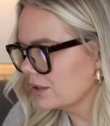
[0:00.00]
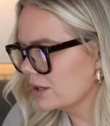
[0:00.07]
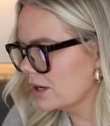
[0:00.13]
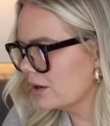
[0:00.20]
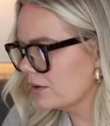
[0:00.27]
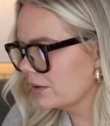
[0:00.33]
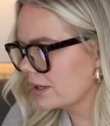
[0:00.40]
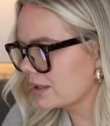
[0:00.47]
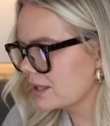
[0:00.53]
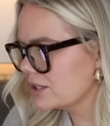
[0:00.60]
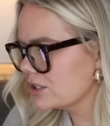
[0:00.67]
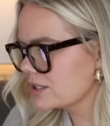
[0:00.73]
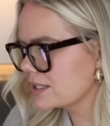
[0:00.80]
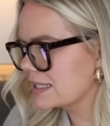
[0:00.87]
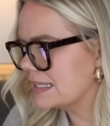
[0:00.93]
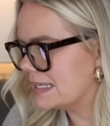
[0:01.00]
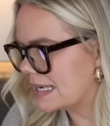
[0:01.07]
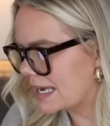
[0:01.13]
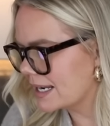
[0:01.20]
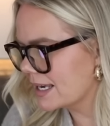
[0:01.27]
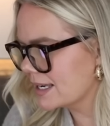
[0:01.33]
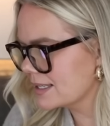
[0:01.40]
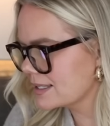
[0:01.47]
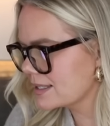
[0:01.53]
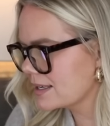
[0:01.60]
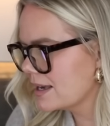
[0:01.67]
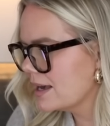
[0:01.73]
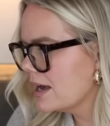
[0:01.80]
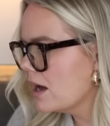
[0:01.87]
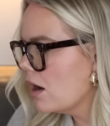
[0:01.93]
you know, like they just get it.
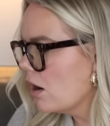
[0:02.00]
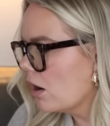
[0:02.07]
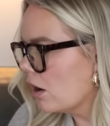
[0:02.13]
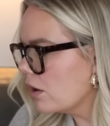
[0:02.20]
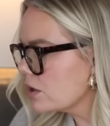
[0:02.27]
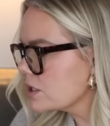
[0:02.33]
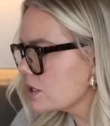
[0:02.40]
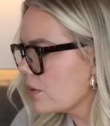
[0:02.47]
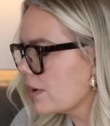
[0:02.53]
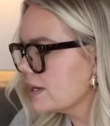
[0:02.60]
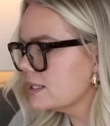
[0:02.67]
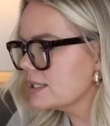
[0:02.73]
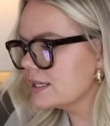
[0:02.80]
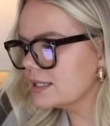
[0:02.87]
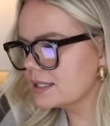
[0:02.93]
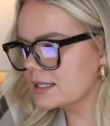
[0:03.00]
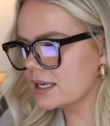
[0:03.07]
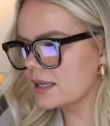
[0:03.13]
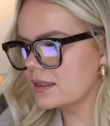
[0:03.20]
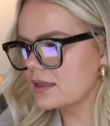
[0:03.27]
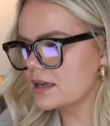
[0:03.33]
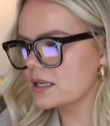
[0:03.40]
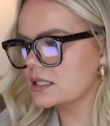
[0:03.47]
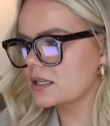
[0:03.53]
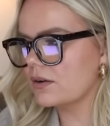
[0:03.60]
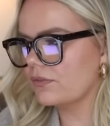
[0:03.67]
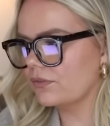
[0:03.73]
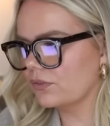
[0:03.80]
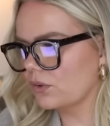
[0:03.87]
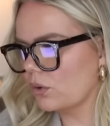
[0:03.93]
Also, I did see this
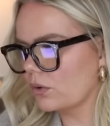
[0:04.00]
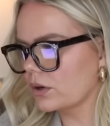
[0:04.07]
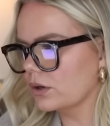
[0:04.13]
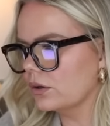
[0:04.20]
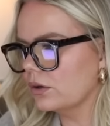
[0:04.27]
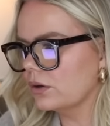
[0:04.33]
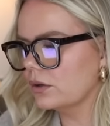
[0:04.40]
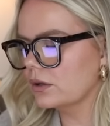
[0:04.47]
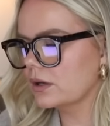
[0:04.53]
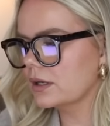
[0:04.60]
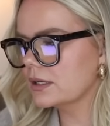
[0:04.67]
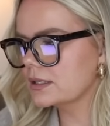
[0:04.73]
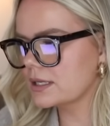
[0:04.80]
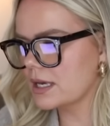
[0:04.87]
floral